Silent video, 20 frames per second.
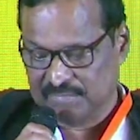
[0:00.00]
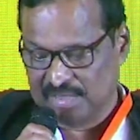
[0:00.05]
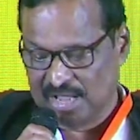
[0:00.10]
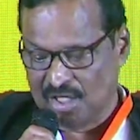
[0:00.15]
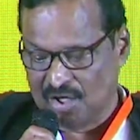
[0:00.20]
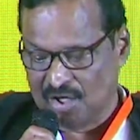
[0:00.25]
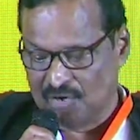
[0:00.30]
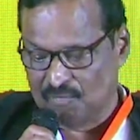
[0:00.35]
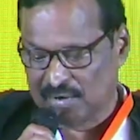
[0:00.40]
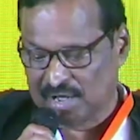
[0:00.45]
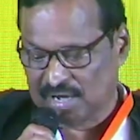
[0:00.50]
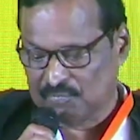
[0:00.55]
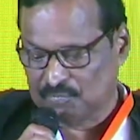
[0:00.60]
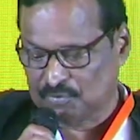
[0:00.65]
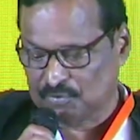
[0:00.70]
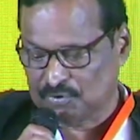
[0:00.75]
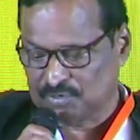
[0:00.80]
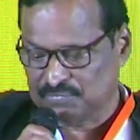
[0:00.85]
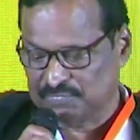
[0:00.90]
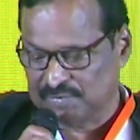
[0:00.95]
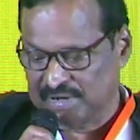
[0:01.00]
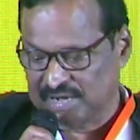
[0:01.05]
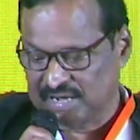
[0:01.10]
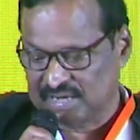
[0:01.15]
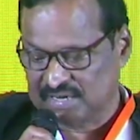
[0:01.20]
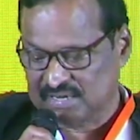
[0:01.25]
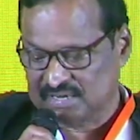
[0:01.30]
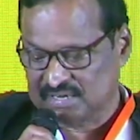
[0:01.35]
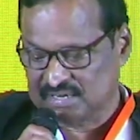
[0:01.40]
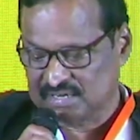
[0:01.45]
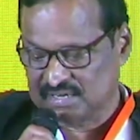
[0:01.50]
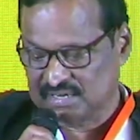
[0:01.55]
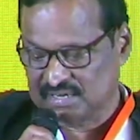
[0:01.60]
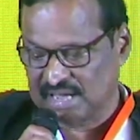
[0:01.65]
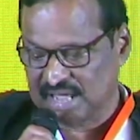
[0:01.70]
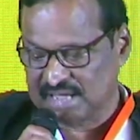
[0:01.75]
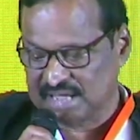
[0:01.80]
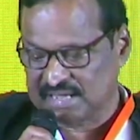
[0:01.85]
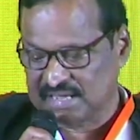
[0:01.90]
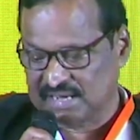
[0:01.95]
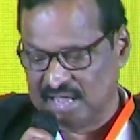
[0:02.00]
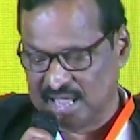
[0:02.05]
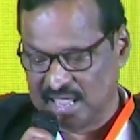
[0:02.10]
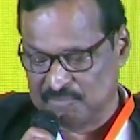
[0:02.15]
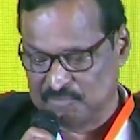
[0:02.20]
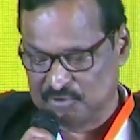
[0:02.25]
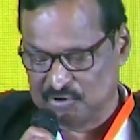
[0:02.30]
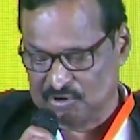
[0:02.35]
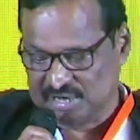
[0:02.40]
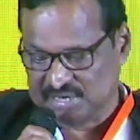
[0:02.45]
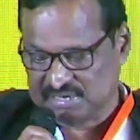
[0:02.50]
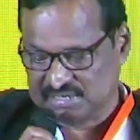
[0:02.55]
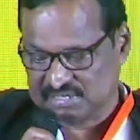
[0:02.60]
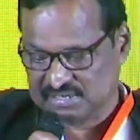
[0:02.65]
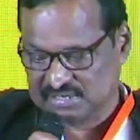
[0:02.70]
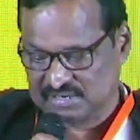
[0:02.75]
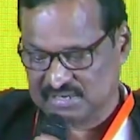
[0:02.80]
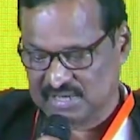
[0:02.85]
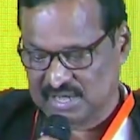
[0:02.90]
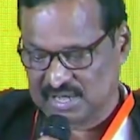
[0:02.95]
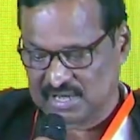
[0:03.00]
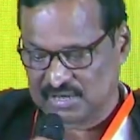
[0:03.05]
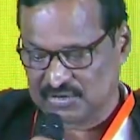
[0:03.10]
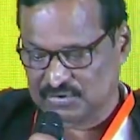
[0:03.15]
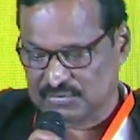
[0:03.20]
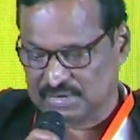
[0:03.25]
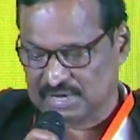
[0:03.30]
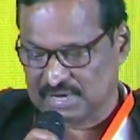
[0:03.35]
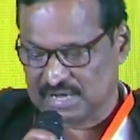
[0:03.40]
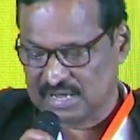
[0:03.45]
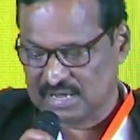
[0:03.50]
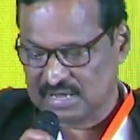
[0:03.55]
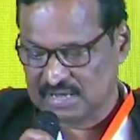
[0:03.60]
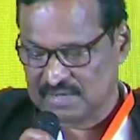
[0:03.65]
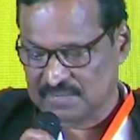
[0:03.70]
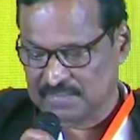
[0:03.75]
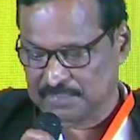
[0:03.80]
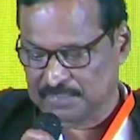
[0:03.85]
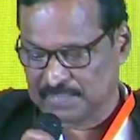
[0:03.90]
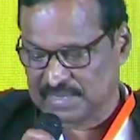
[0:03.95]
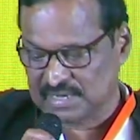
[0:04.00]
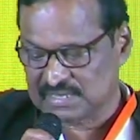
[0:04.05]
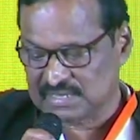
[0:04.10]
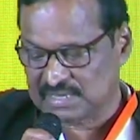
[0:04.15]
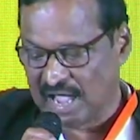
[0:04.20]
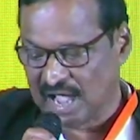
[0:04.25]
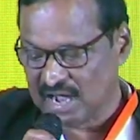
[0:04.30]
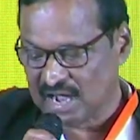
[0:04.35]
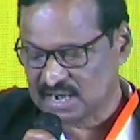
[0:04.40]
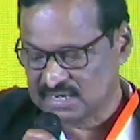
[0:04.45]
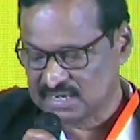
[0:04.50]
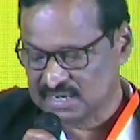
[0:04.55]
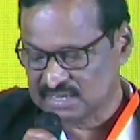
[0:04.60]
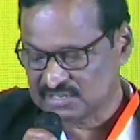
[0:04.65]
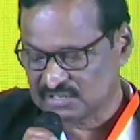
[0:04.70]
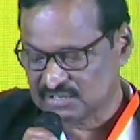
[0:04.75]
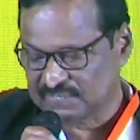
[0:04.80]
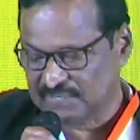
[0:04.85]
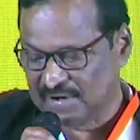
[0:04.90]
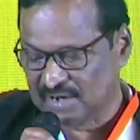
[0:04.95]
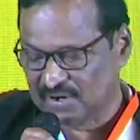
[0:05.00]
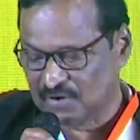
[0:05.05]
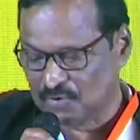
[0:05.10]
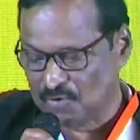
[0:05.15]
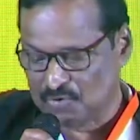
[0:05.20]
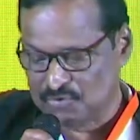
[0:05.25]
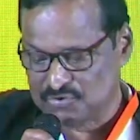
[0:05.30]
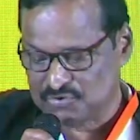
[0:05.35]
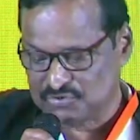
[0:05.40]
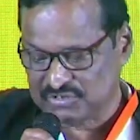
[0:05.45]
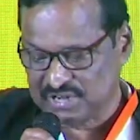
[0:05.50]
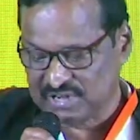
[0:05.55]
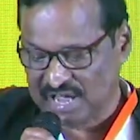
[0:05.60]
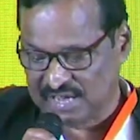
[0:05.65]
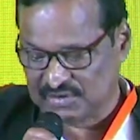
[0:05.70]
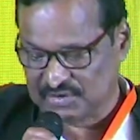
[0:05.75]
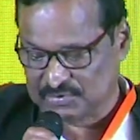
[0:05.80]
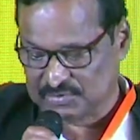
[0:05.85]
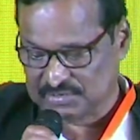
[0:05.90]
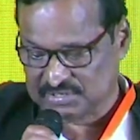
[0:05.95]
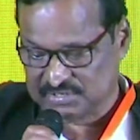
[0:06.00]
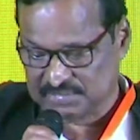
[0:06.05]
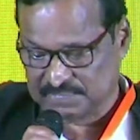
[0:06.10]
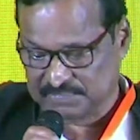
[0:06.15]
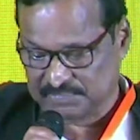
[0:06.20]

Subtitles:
one would wear like an amulet today the darkness of our own shadows,